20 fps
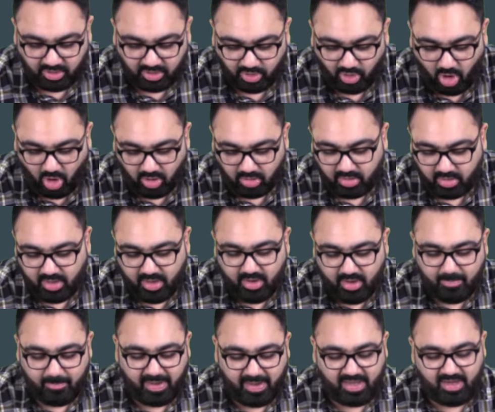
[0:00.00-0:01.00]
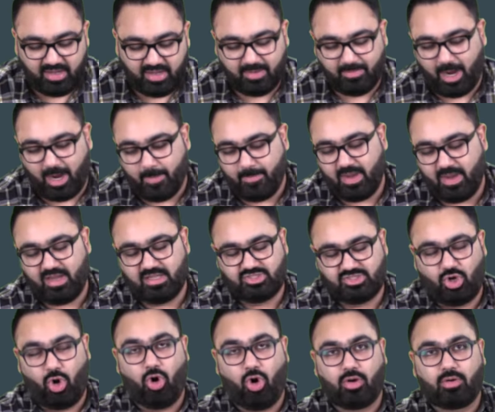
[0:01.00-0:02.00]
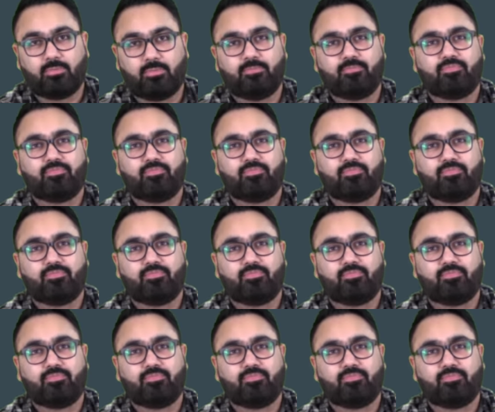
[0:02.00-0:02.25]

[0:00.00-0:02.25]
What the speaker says: Wrong. Parent department is wrong.